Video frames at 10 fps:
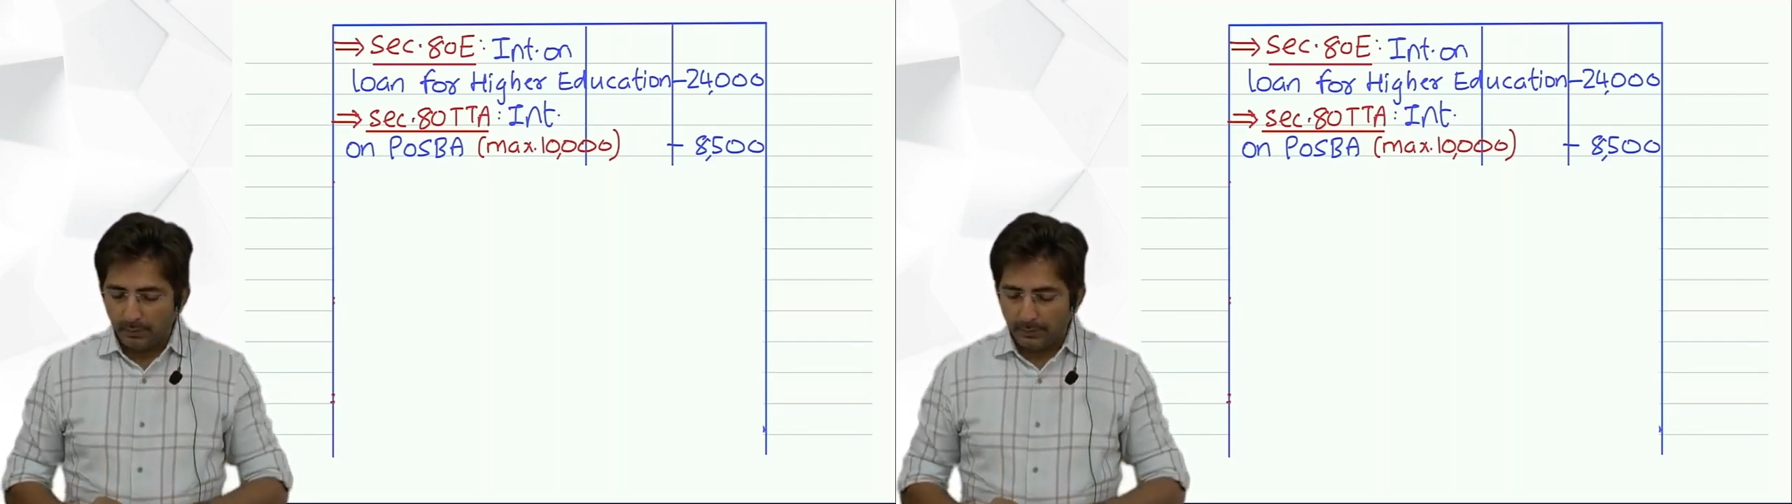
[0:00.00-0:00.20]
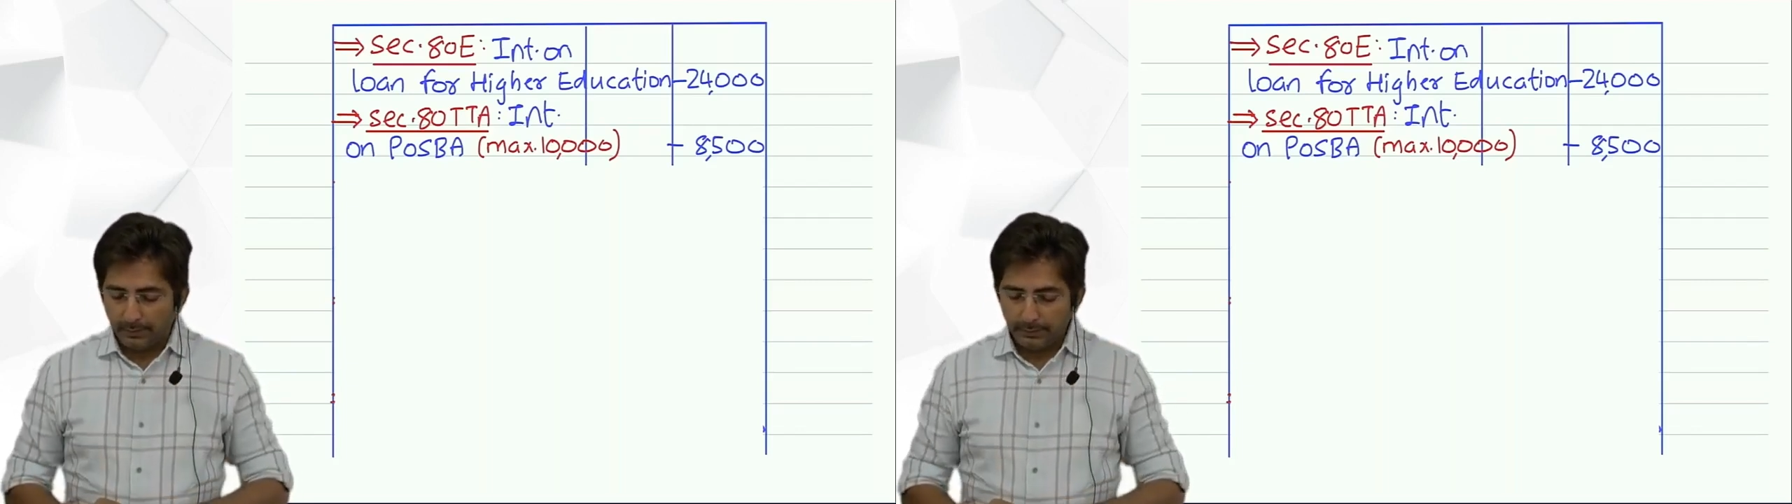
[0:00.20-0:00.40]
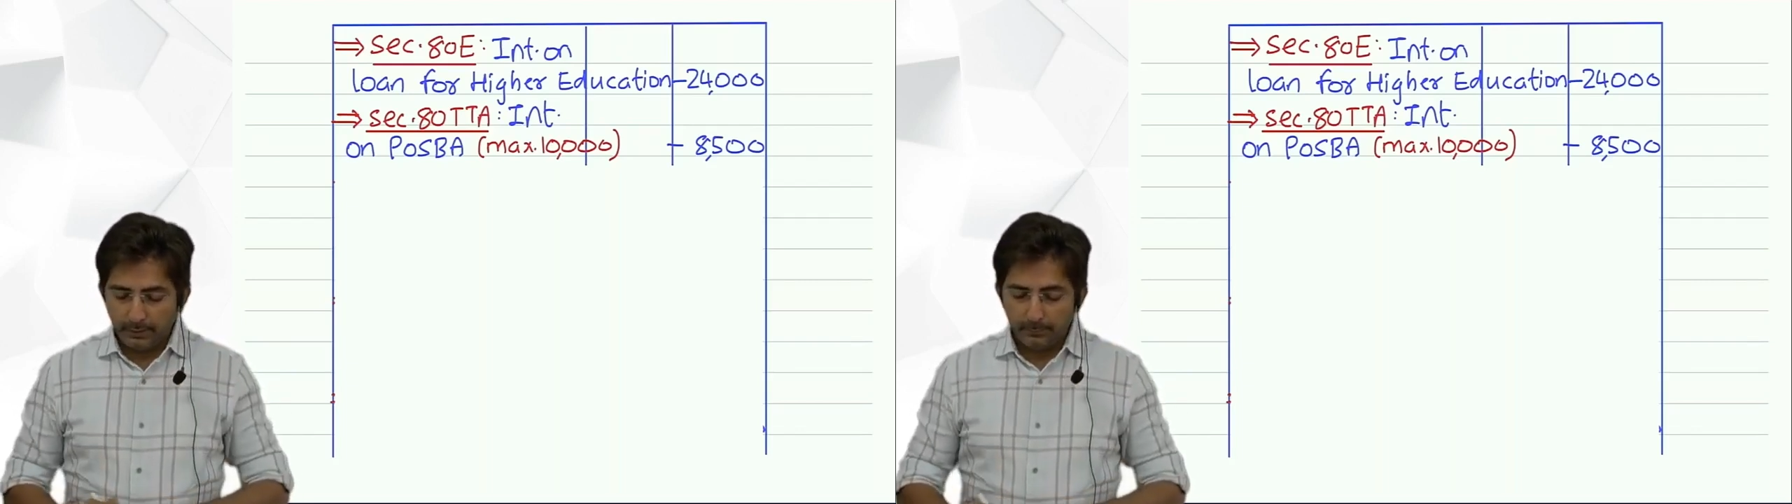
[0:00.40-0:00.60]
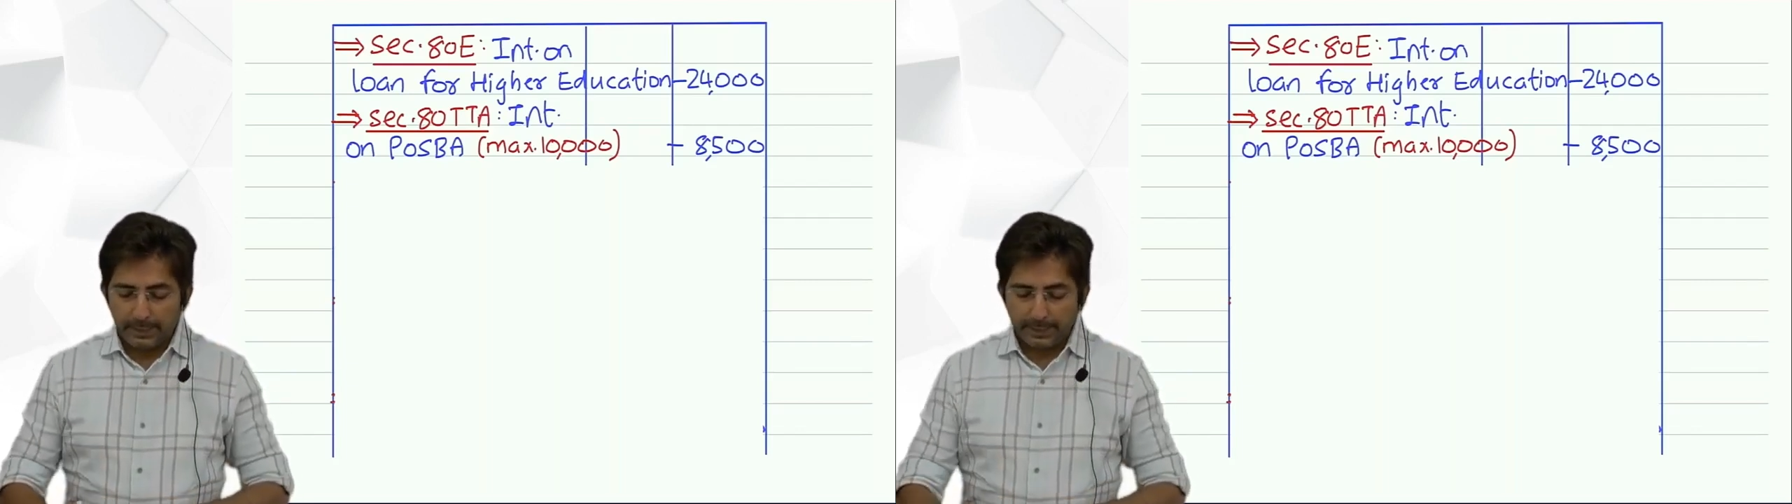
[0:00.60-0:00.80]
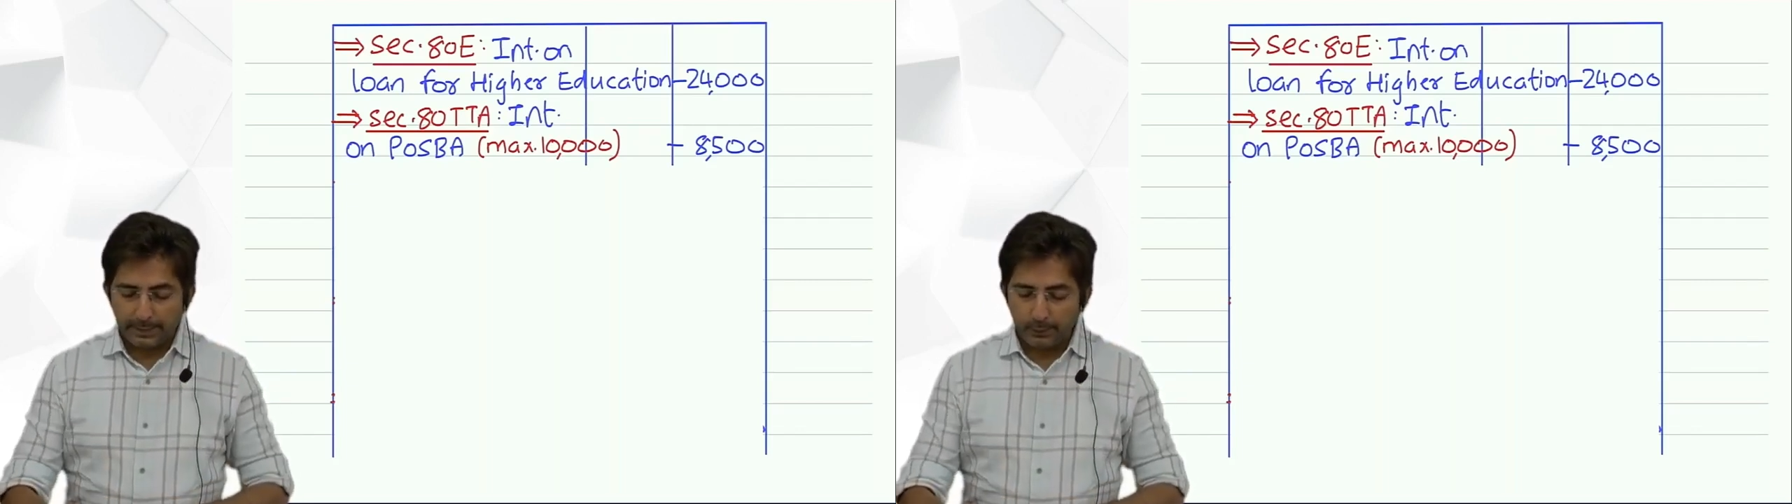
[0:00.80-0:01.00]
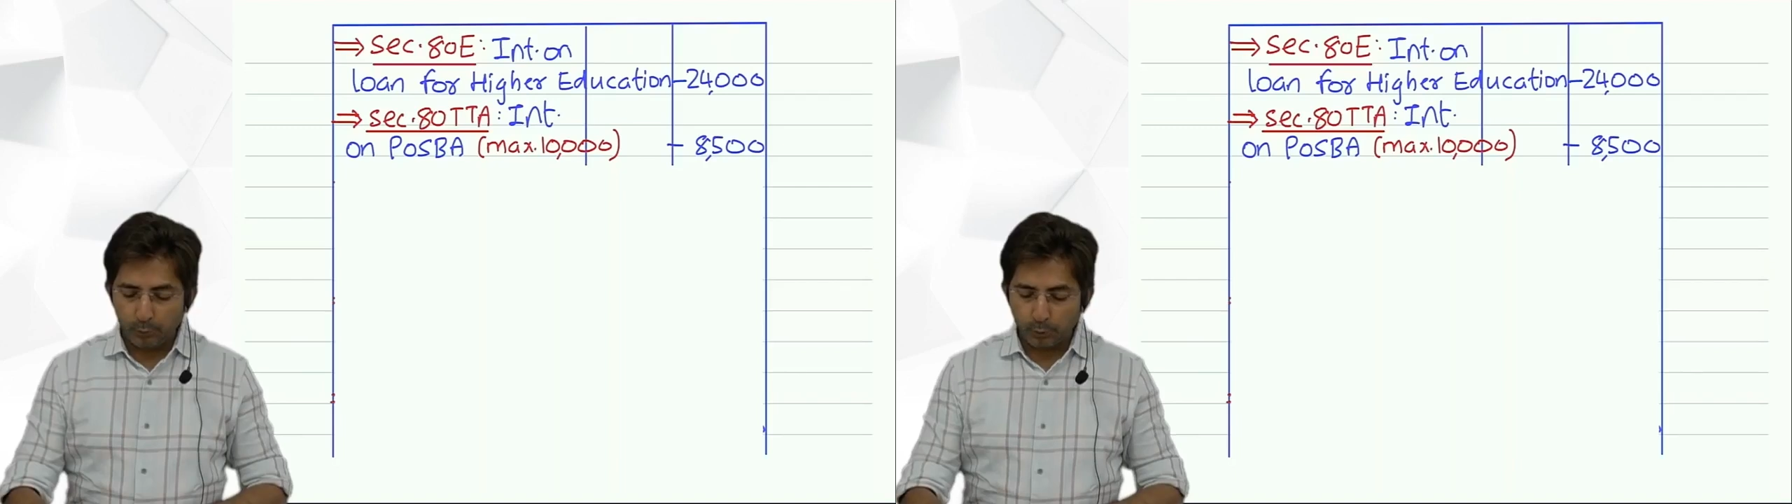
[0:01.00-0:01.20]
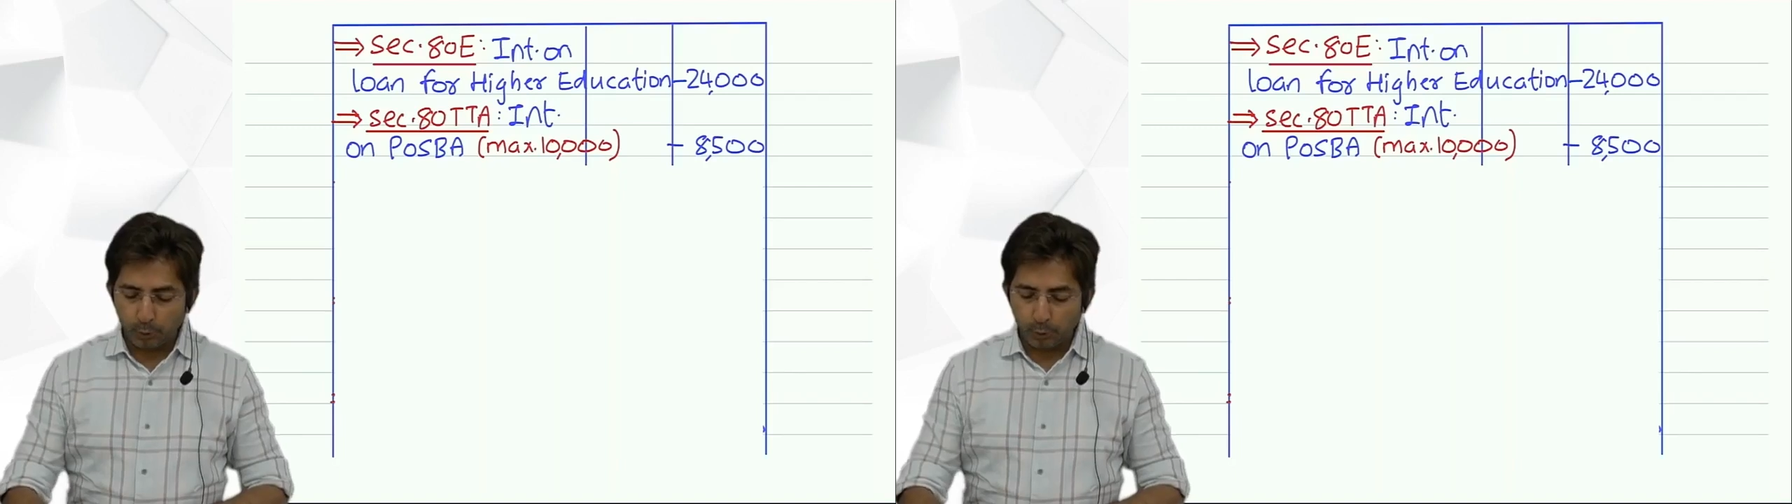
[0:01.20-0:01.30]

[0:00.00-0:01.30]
In the bracket you